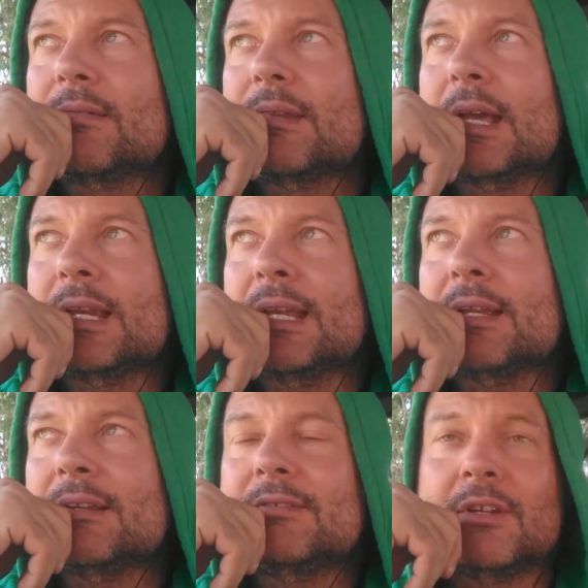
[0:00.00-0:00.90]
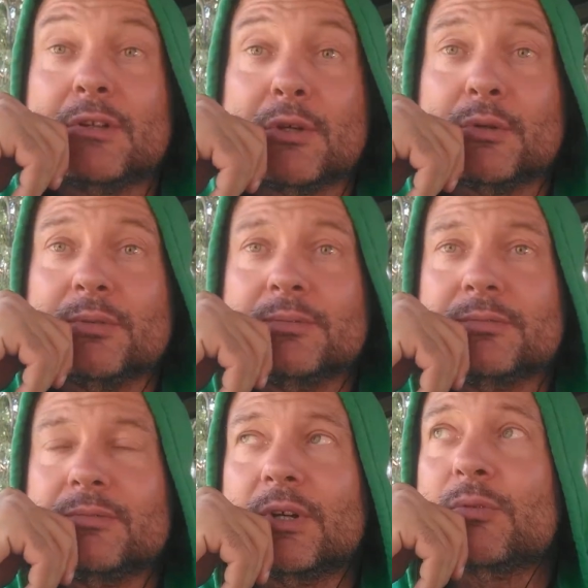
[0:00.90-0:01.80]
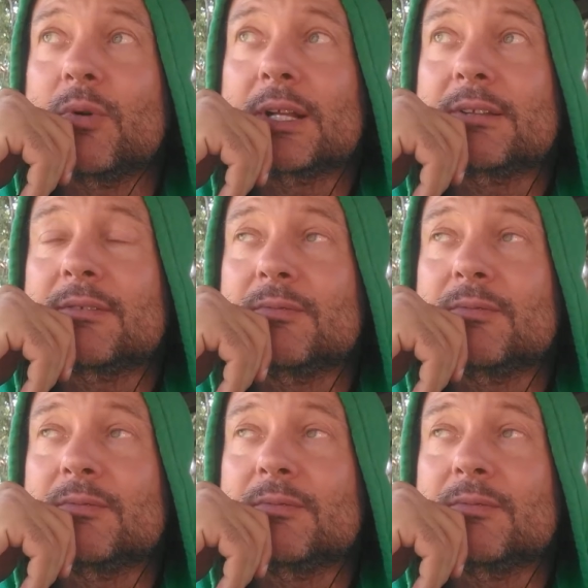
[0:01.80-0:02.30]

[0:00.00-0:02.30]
they needed to do, with what